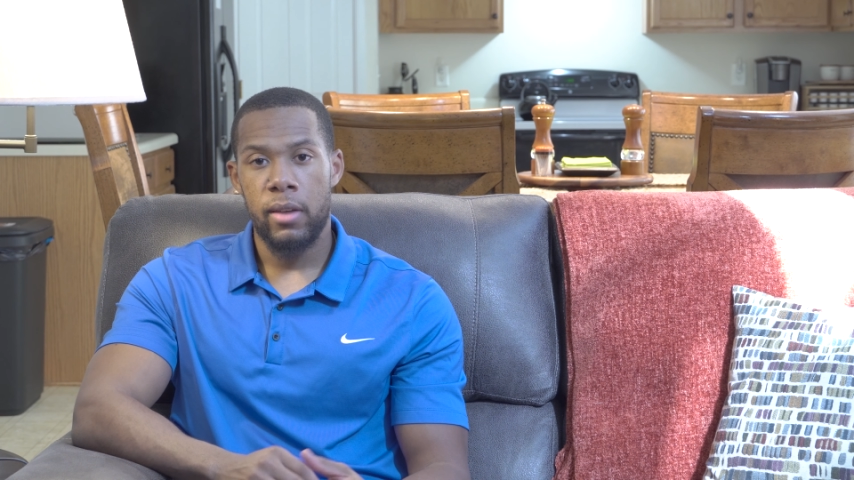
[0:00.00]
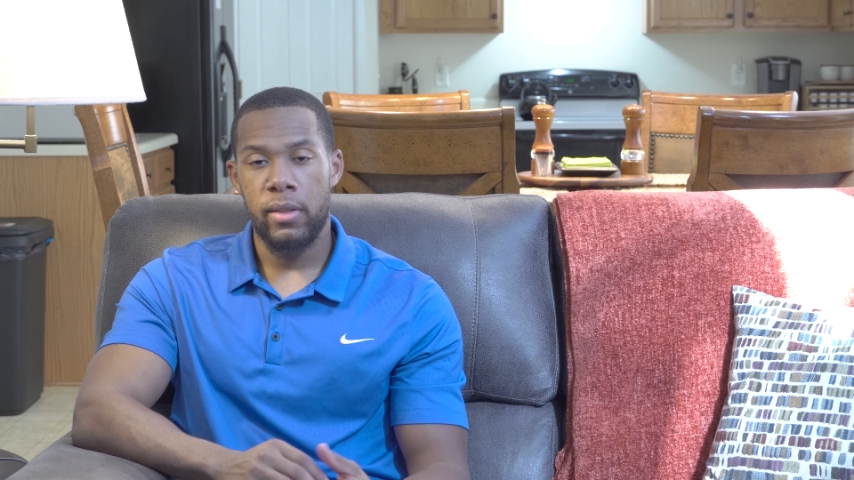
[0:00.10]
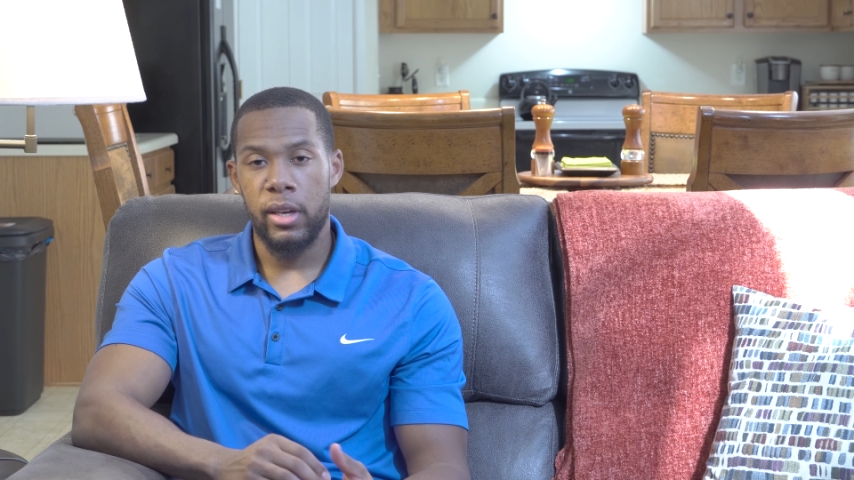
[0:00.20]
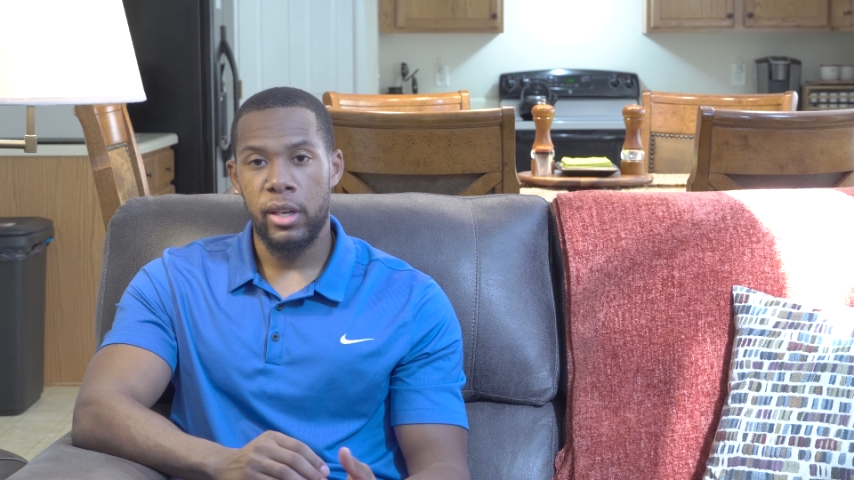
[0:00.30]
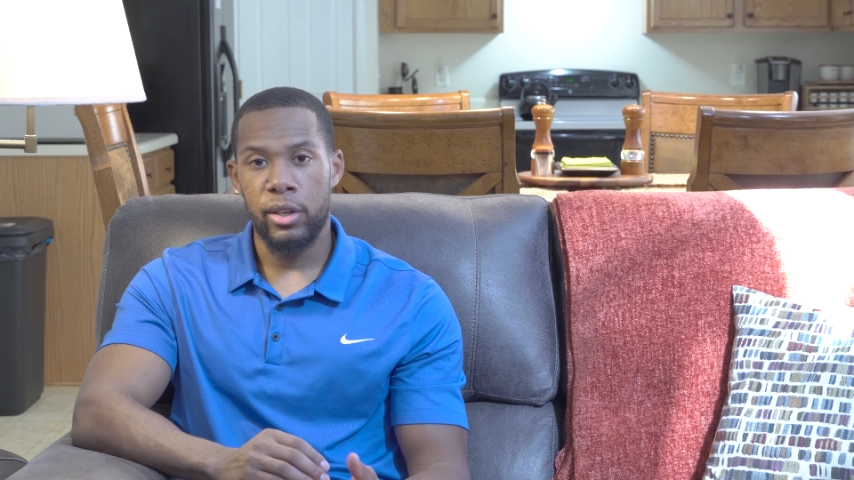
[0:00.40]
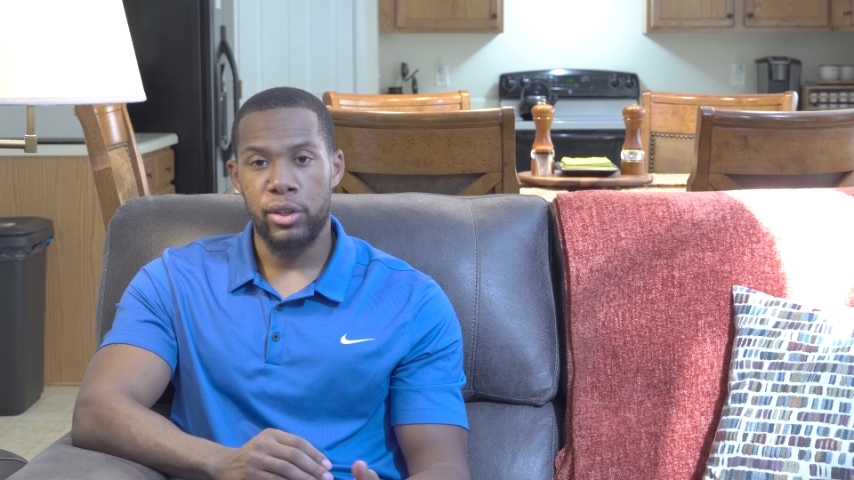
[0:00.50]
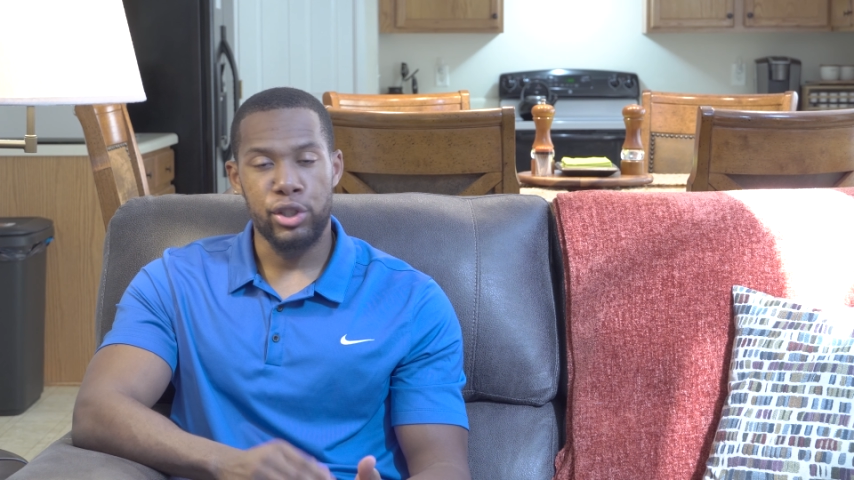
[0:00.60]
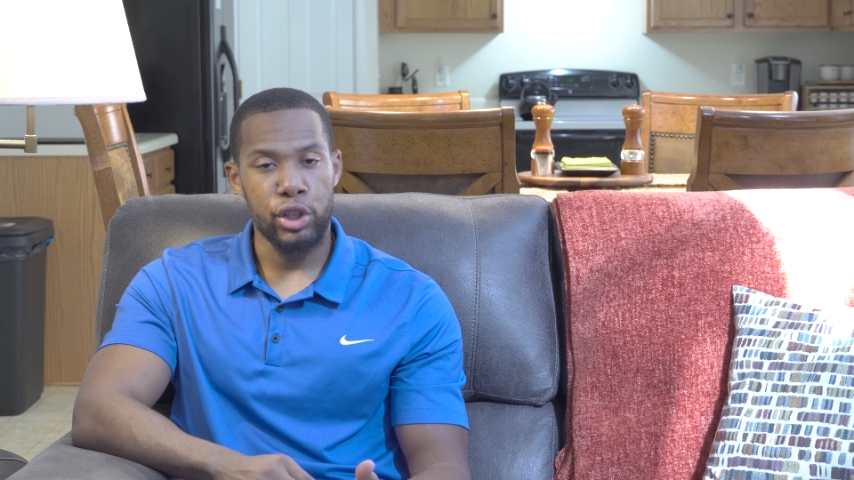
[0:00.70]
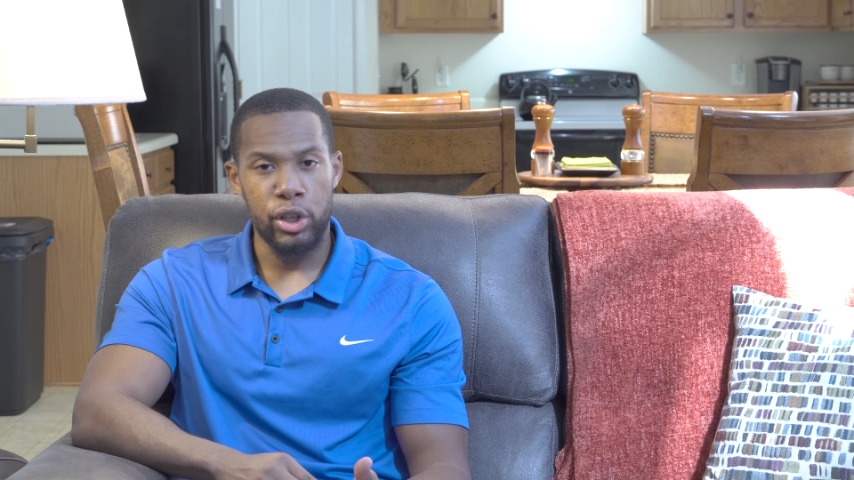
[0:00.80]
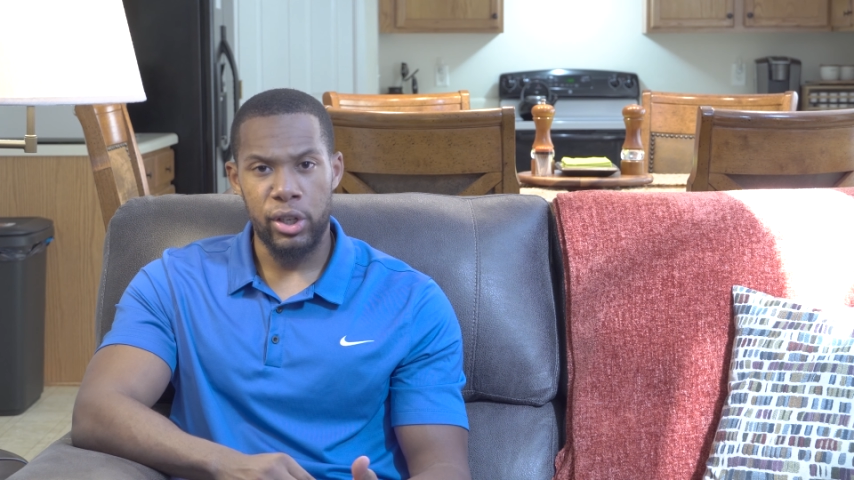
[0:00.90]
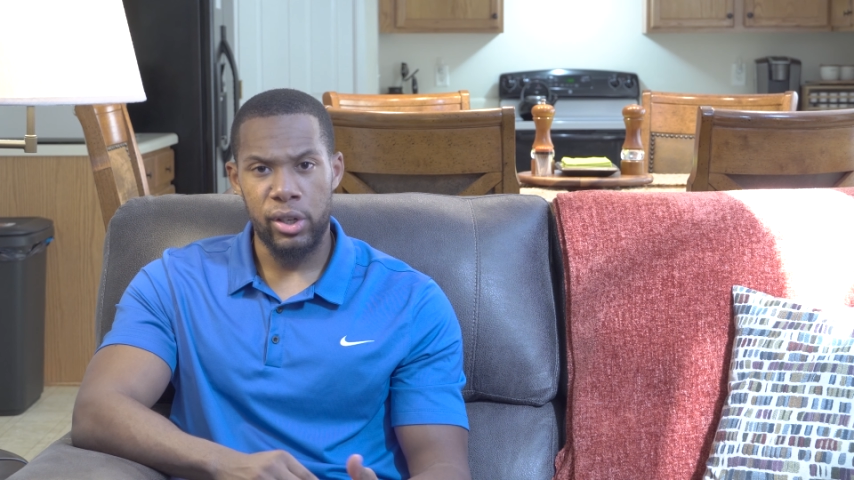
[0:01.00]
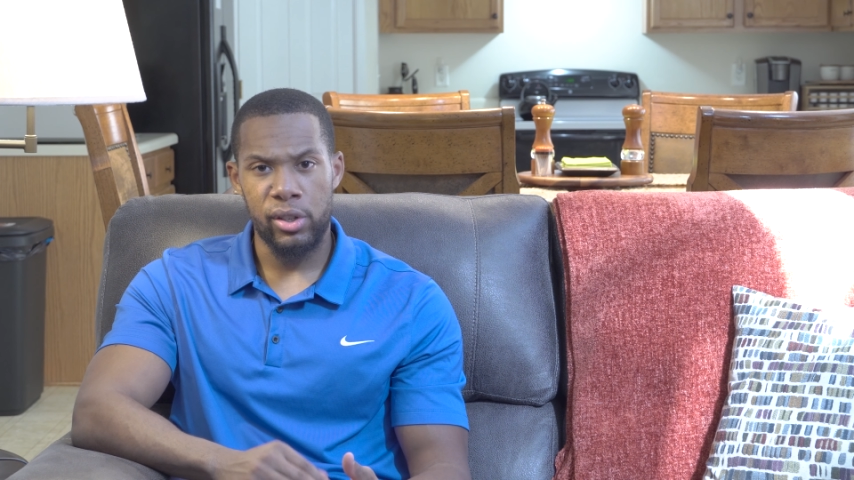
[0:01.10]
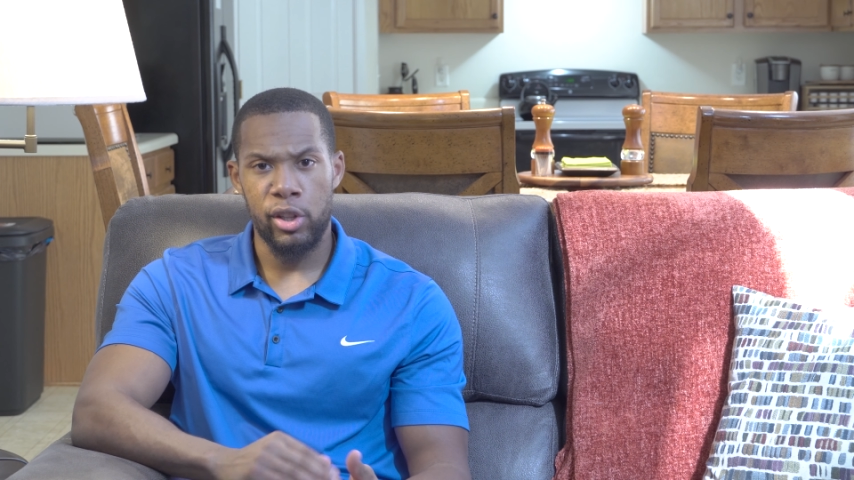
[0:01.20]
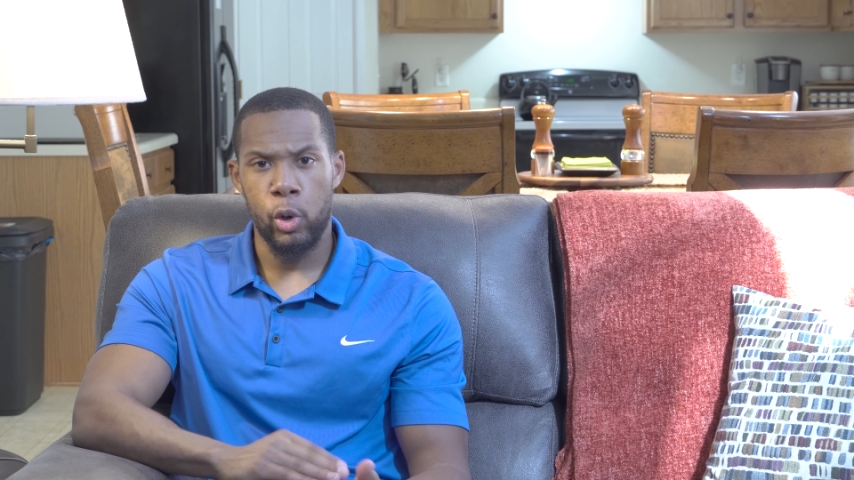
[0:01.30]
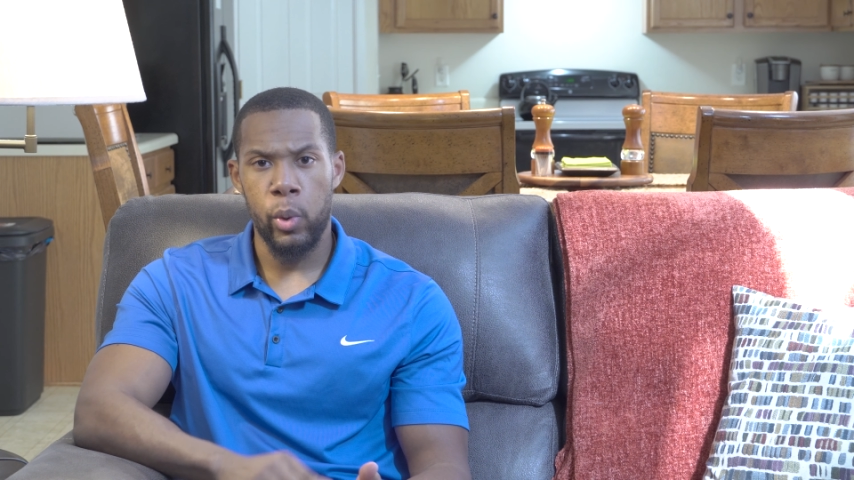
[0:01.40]
the
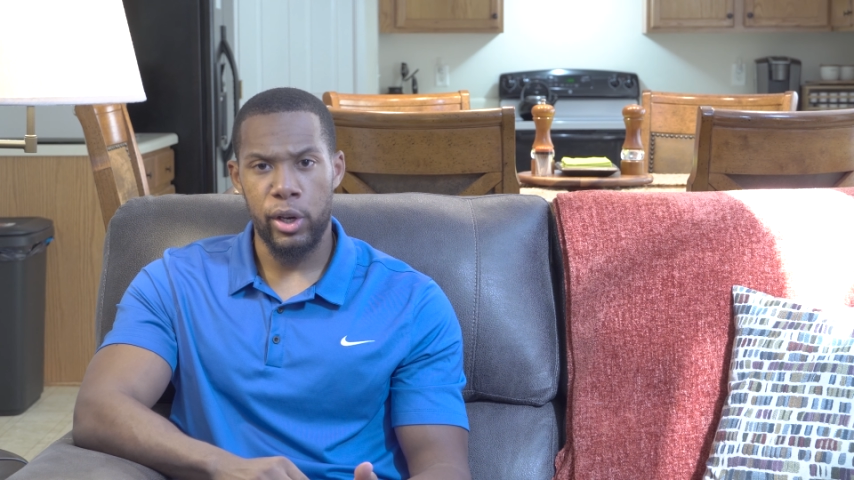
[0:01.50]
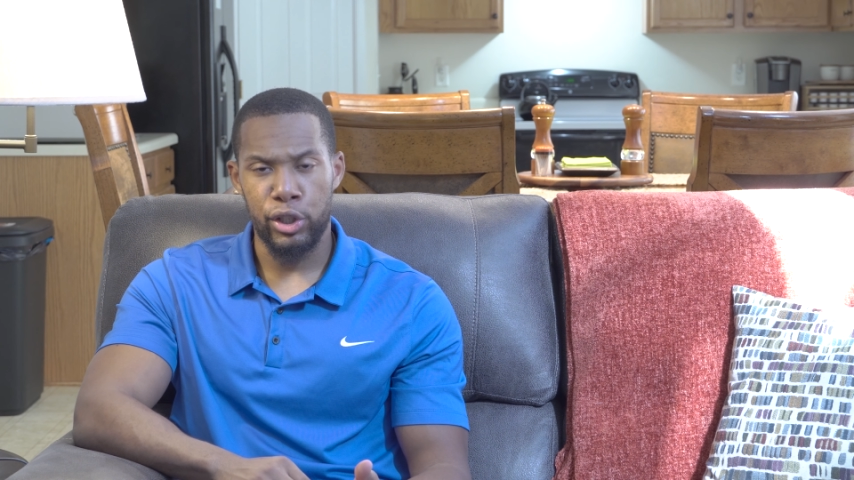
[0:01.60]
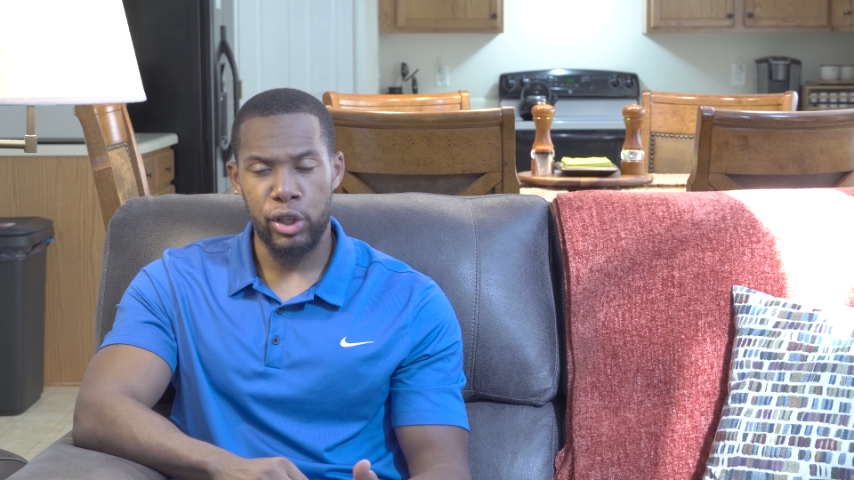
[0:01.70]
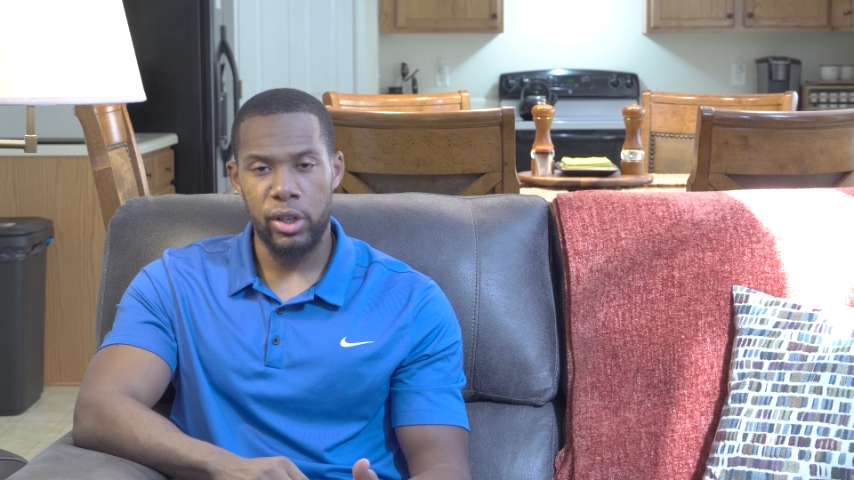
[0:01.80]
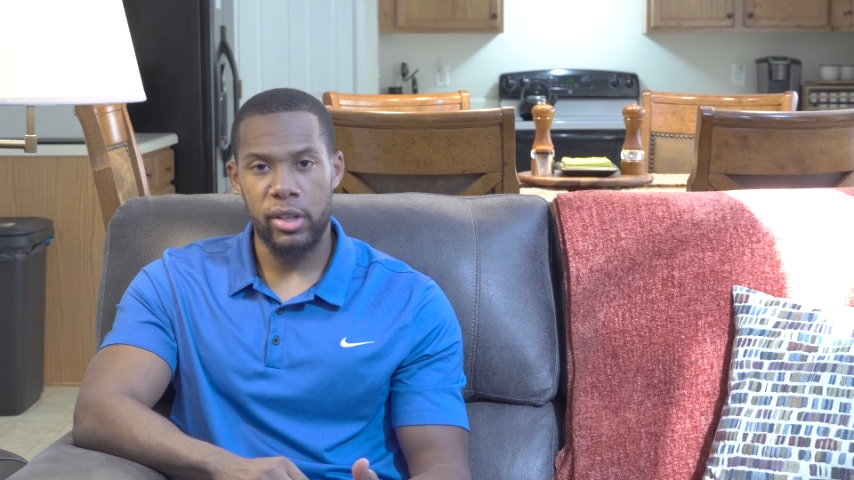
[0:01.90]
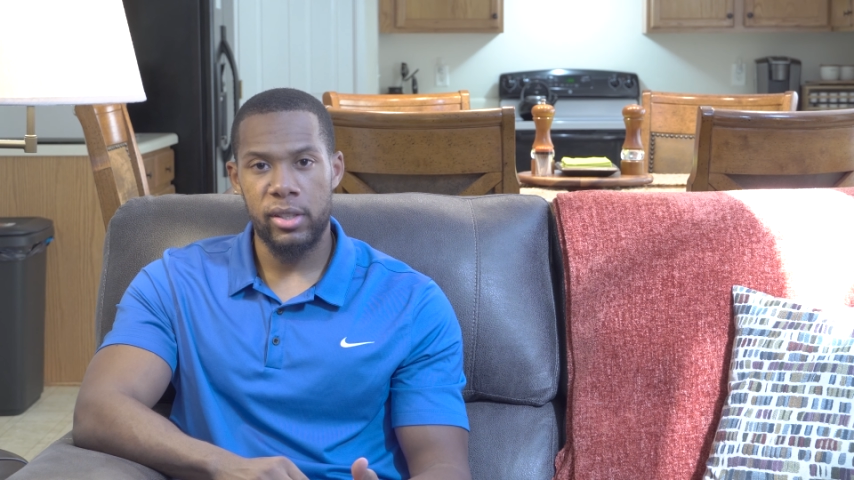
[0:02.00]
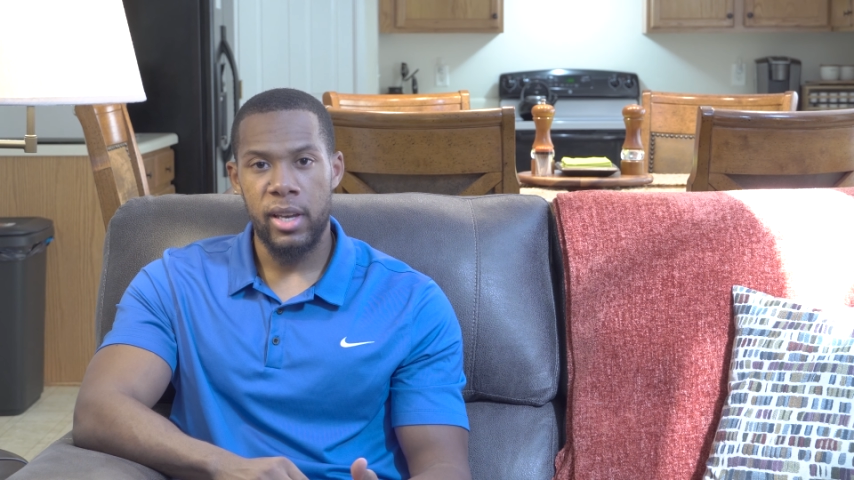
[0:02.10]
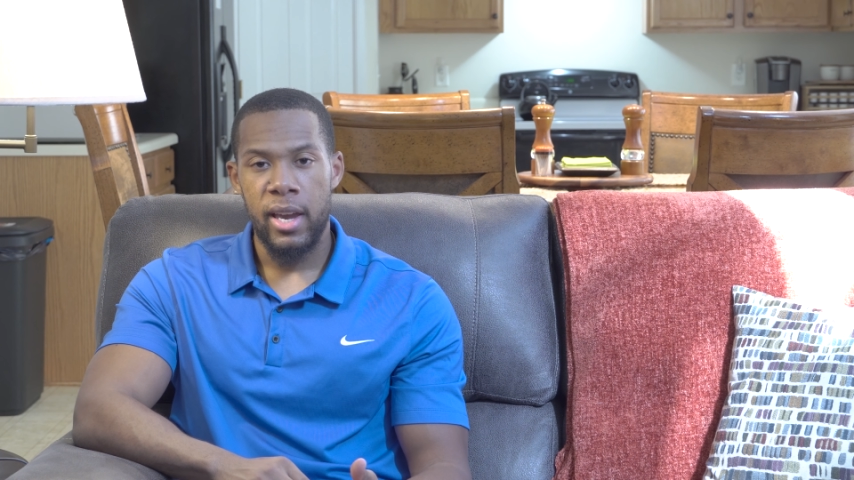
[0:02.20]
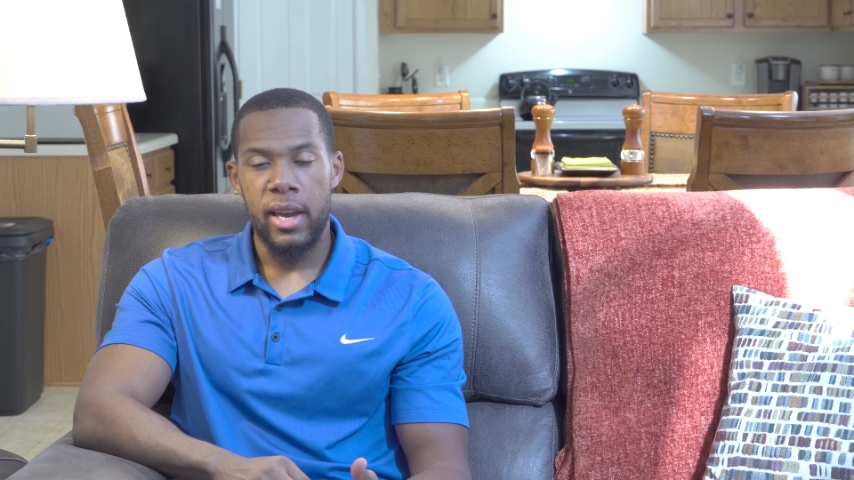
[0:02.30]
sugars, the quick sugars,